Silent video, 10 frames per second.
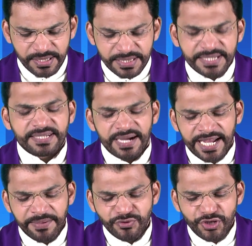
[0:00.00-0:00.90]
the
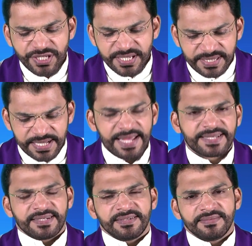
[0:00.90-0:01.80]
time Jesus
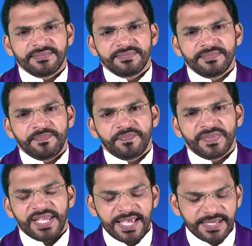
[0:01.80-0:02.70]
selected
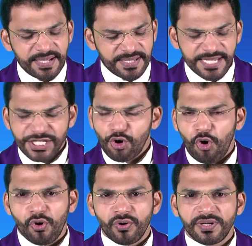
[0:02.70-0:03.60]
is, as I
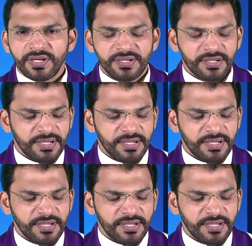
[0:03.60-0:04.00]
told,